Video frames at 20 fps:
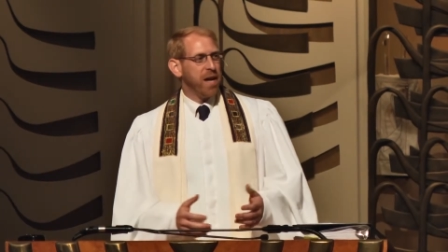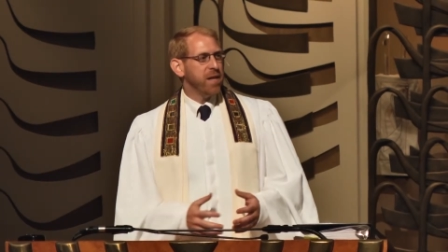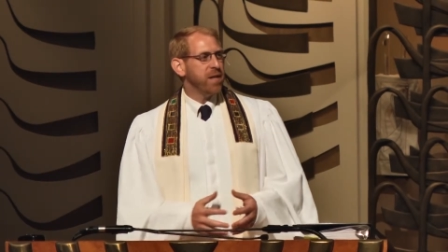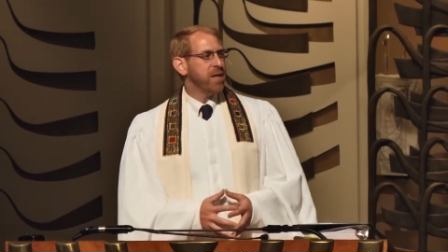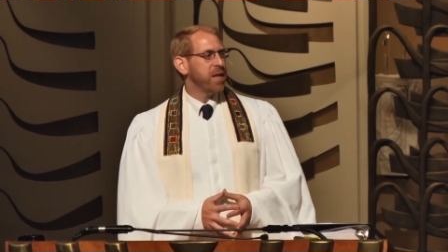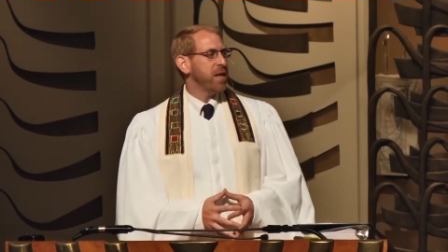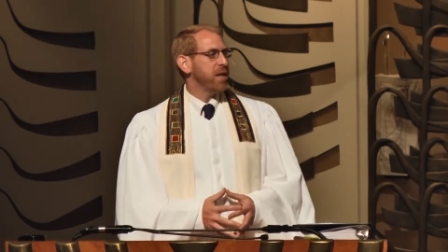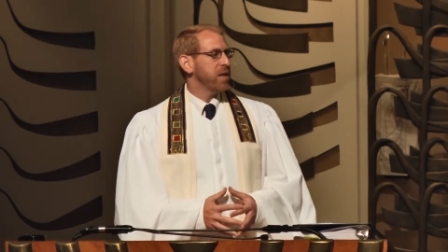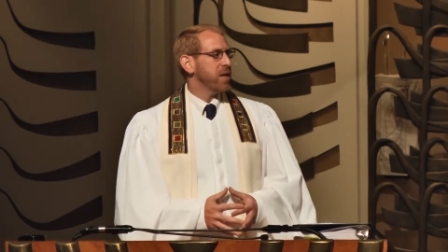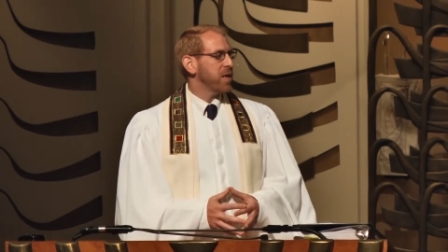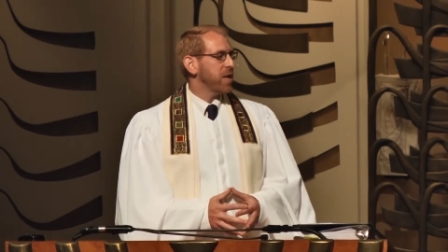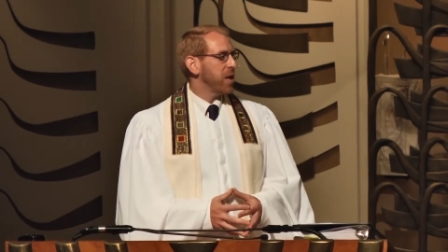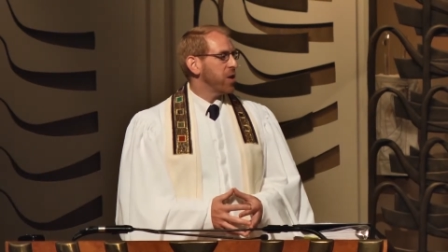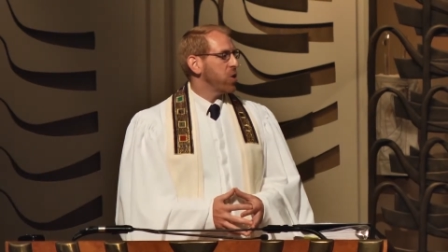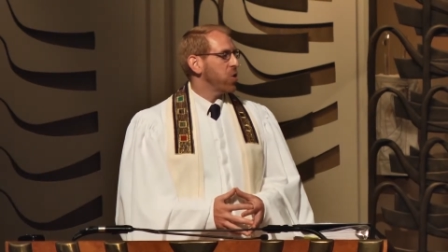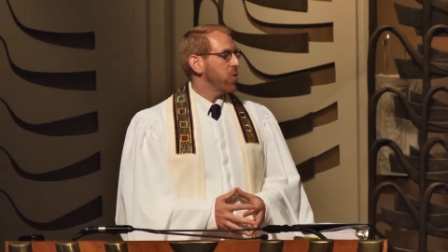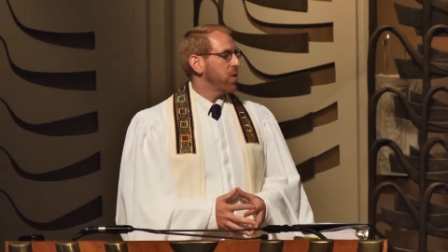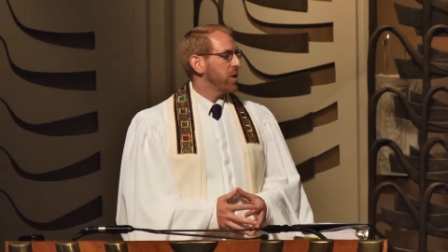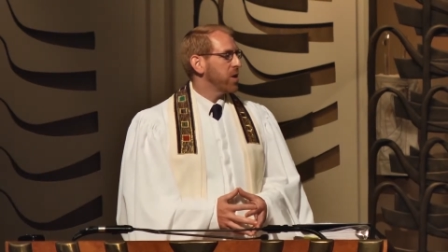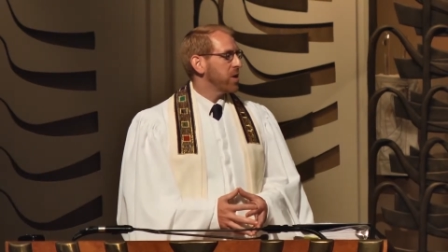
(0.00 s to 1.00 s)
18th
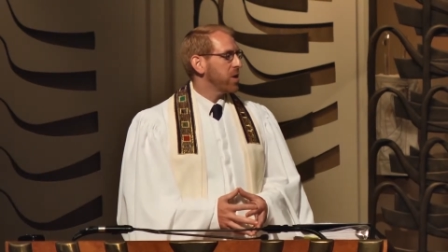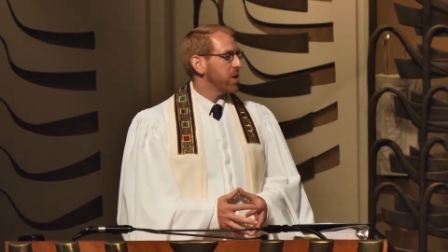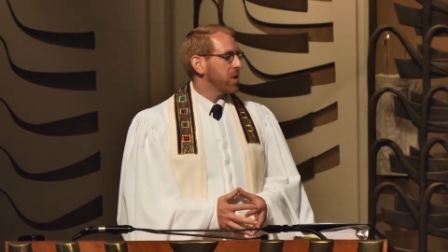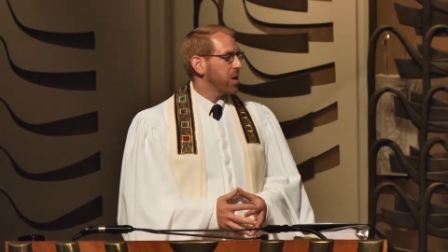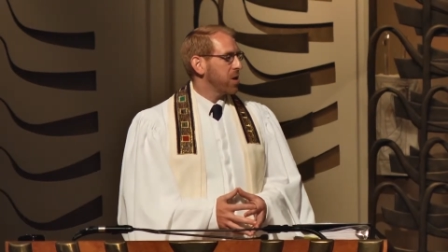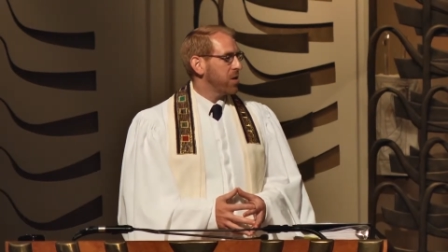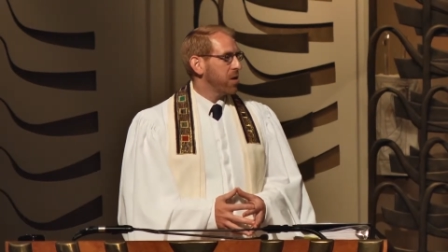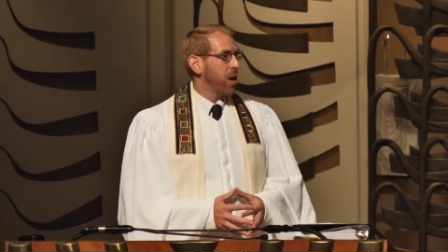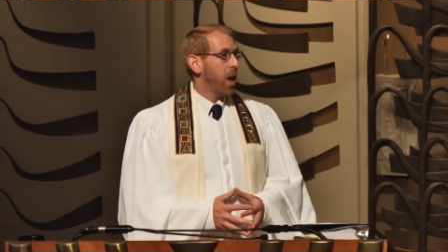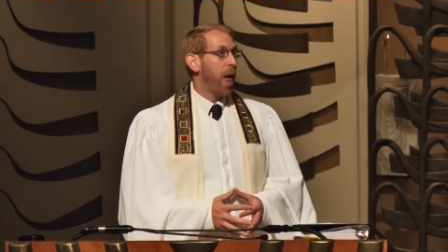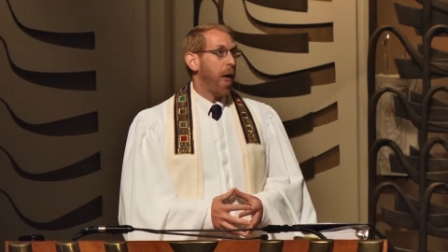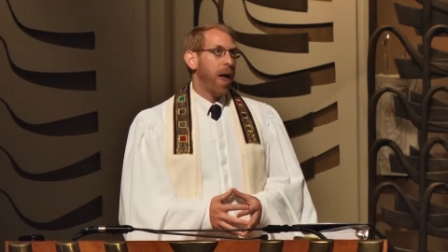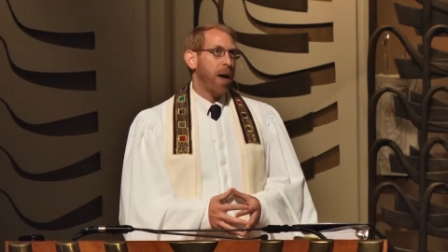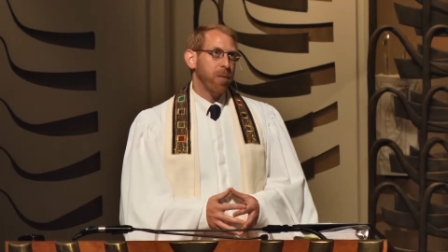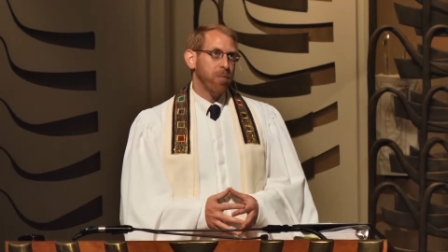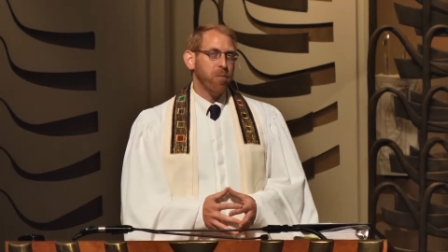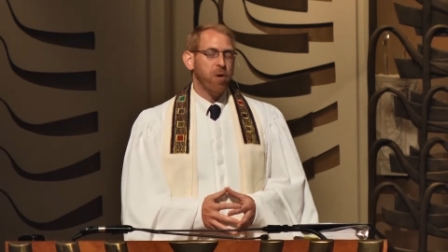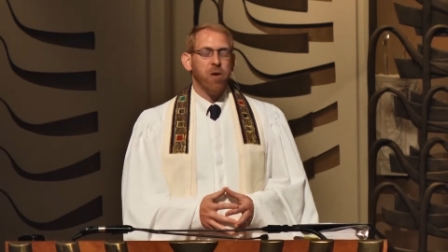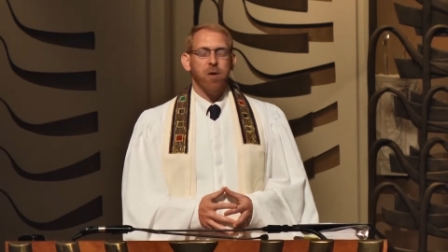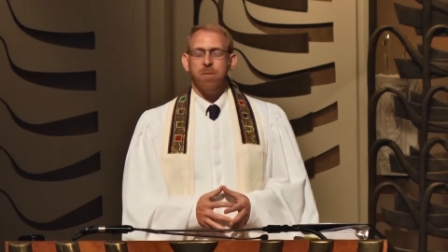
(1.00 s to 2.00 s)
century
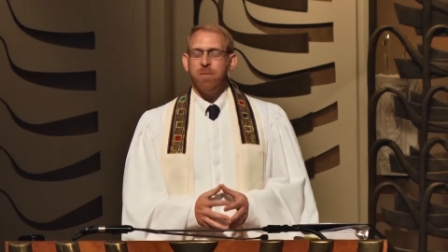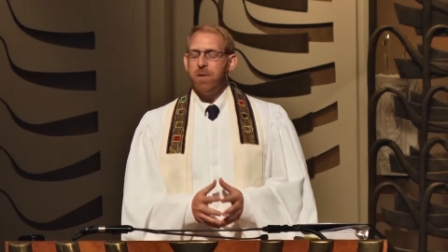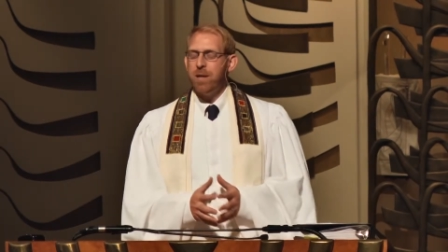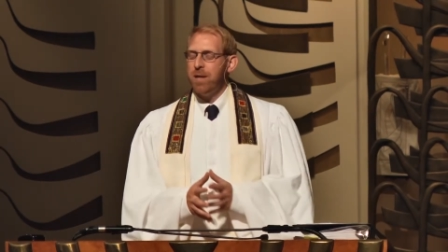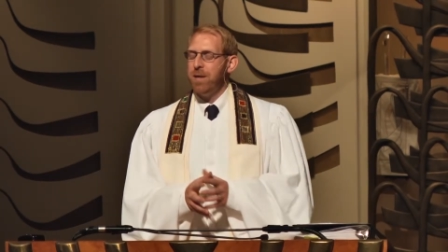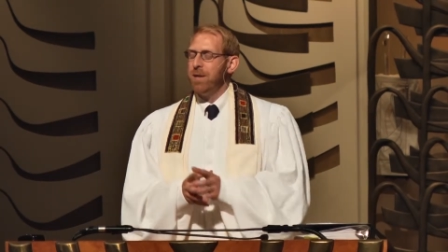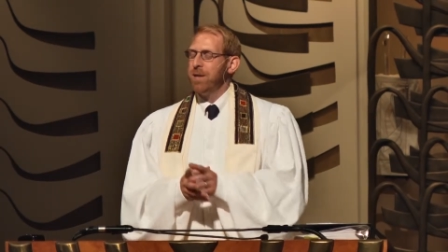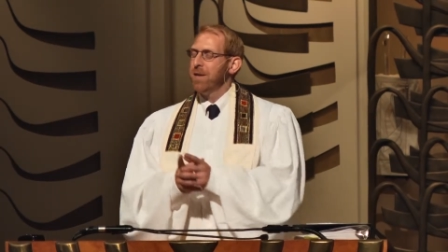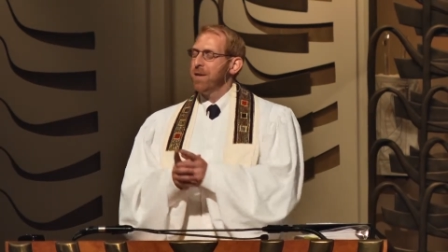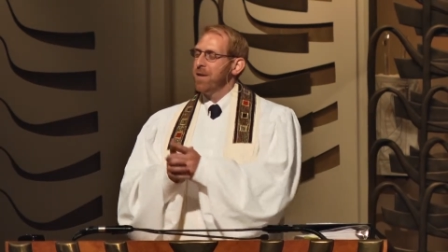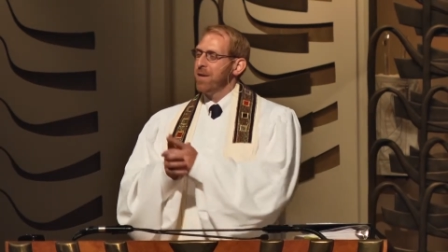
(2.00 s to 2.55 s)
at, pardon me,